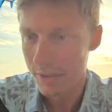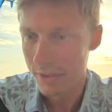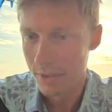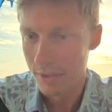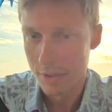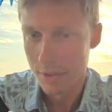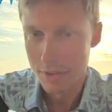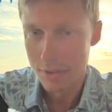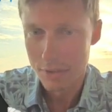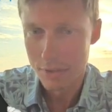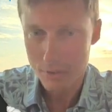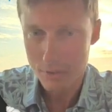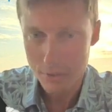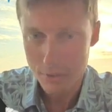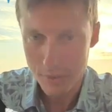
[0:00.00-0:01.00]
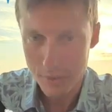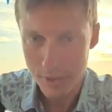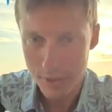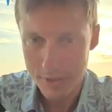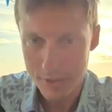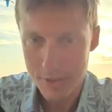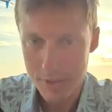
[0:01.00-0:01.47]
just scroll down to the
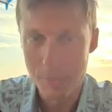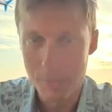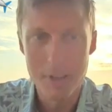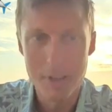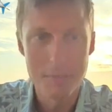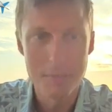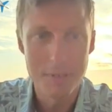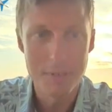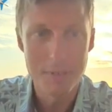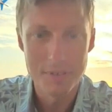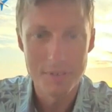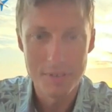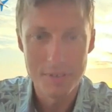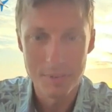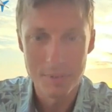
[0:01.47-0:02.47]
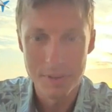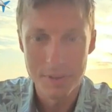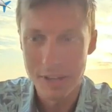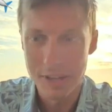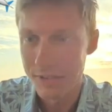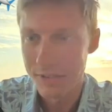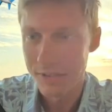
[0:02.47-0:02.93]
bottom here and see what that looks
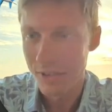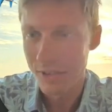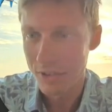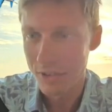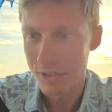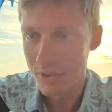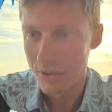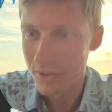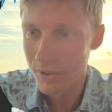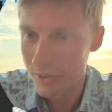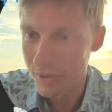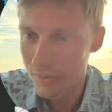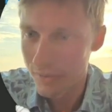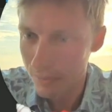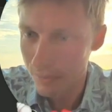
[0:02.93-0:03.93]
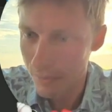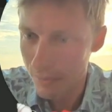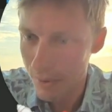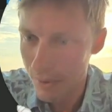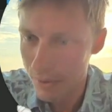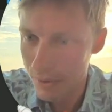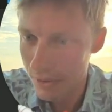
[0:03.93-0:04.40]
like. It should look
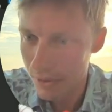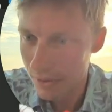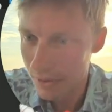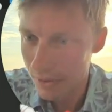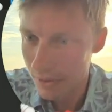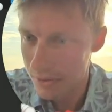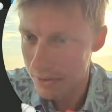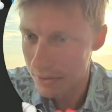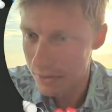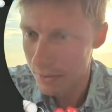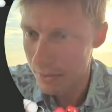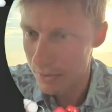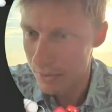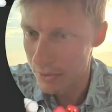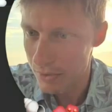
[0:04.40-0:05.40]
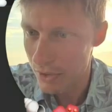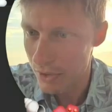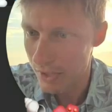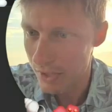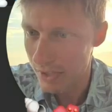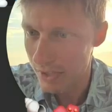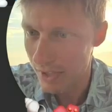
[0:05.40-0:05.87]
familiar since we were just checking
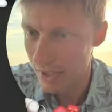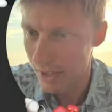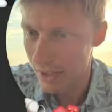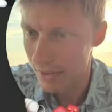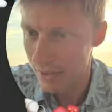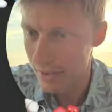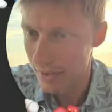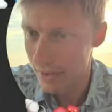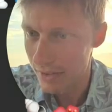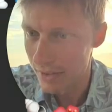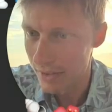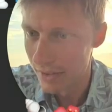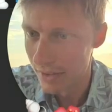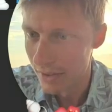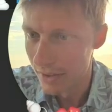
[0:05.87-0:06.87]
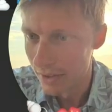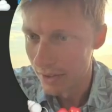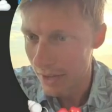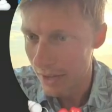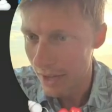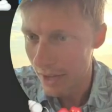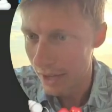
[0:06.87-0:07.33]
out the
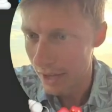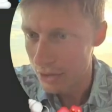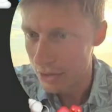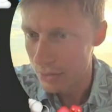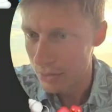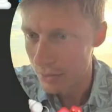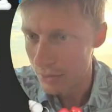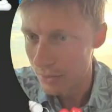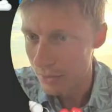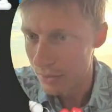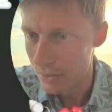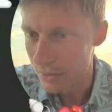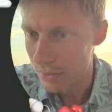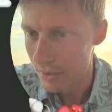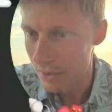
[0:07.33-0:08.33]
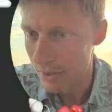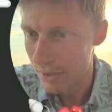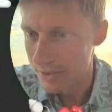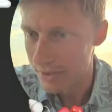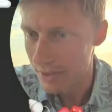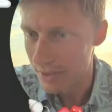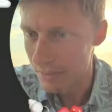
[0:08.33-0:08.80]
actual
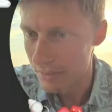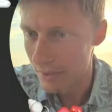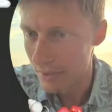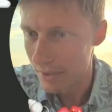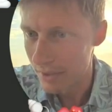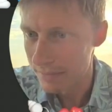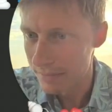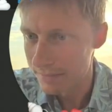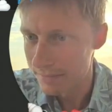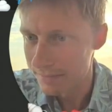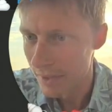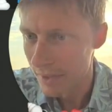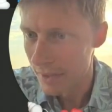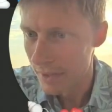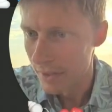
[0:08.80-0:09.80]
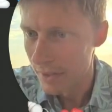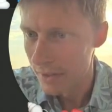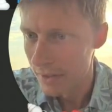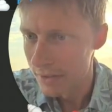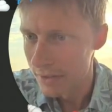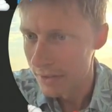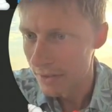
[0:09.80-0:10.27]
template.
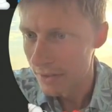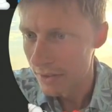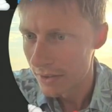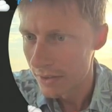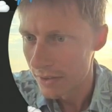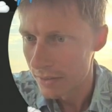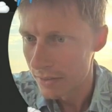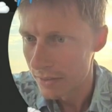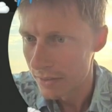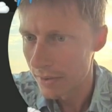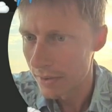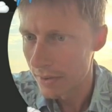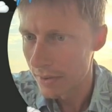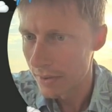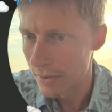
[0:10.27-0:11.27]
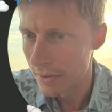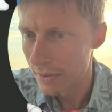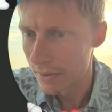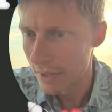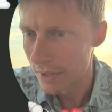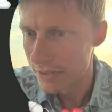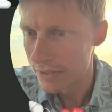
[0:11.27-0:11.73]
So, okay,
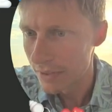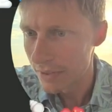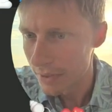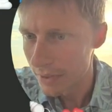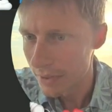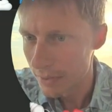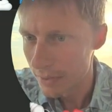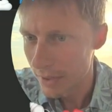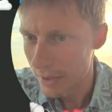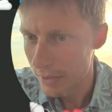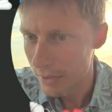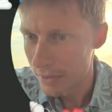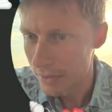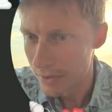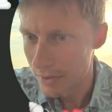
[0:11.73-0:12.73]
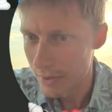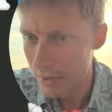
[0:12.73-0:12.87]
so here we go. The